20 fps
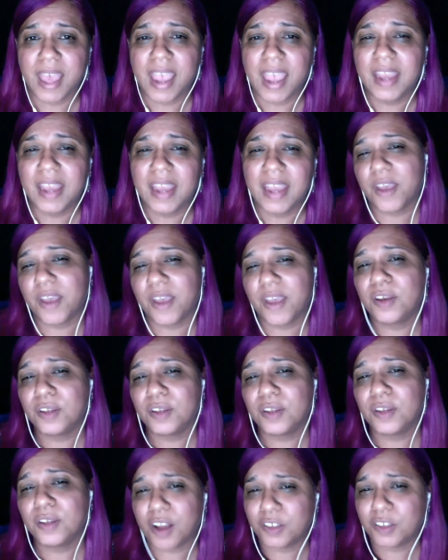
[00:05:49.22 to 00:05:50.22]
And if I
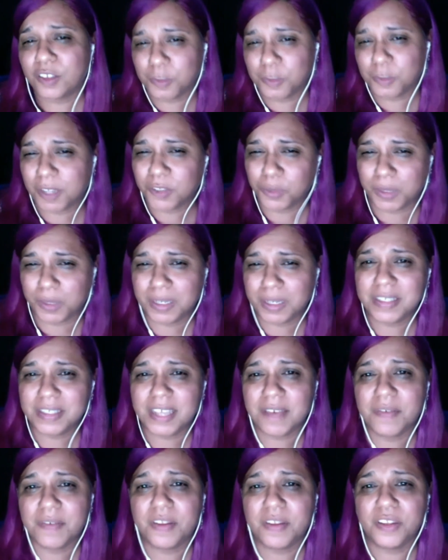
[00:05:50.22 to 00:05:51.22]
could talk to my
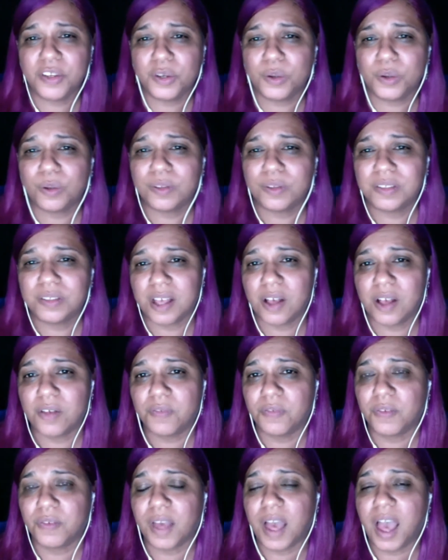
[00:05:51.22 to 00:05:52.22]
27 year old
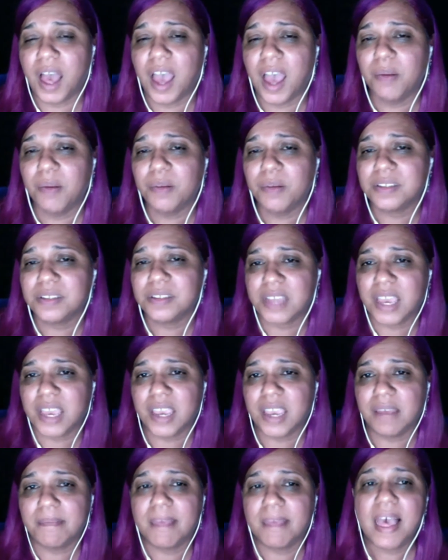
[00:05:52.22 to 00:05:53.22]
self, I would
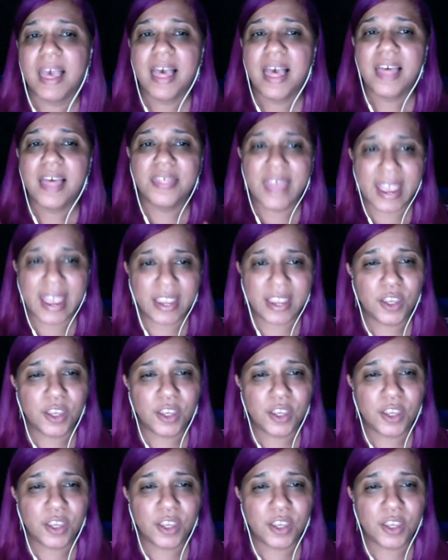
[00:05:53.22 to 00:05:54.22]
say, Thank
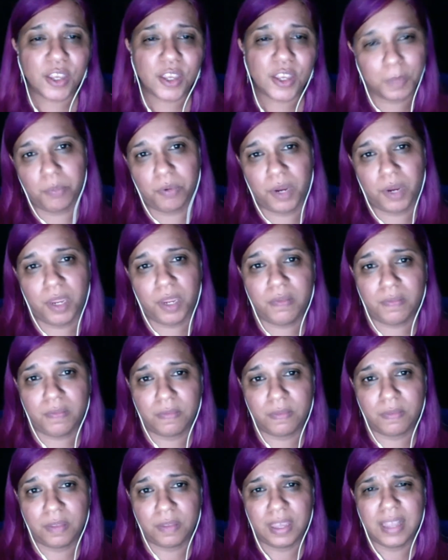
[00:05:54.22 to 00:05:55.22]
you for
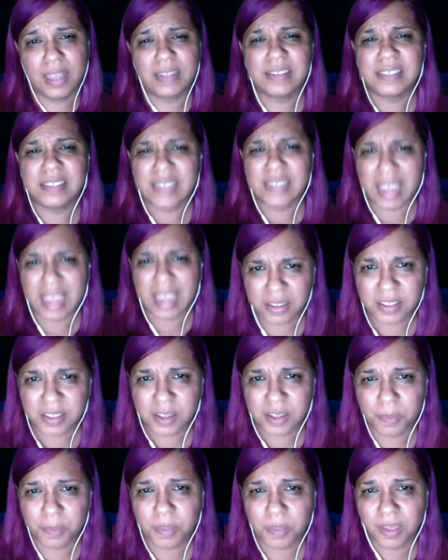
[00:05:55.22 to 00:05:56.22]
being brave and
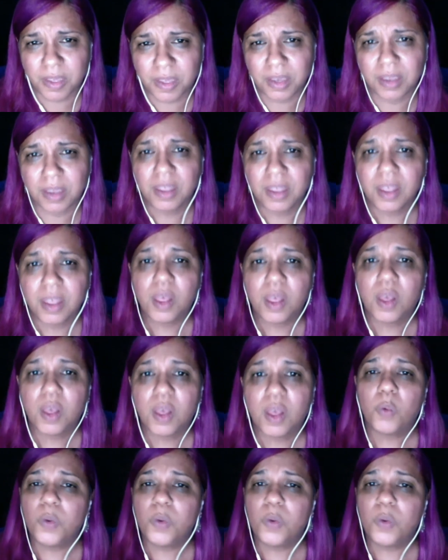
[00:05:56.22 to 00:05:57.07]
saying something.